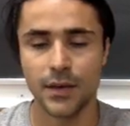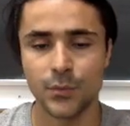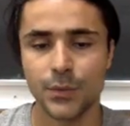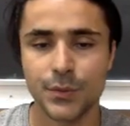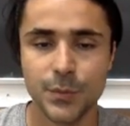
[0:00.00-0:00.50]

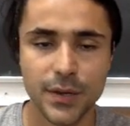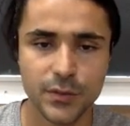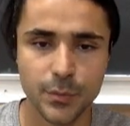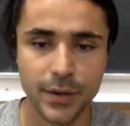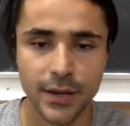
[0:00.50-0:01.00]
And with
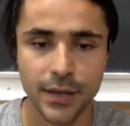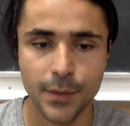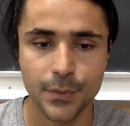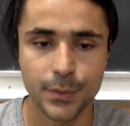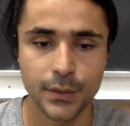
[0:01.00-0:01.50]
respect to
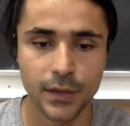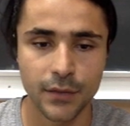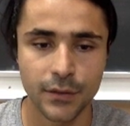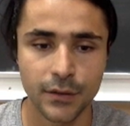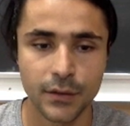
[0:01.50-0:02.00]
Biochem
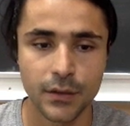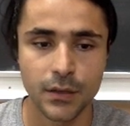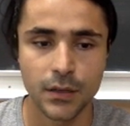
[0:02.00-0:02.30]
311,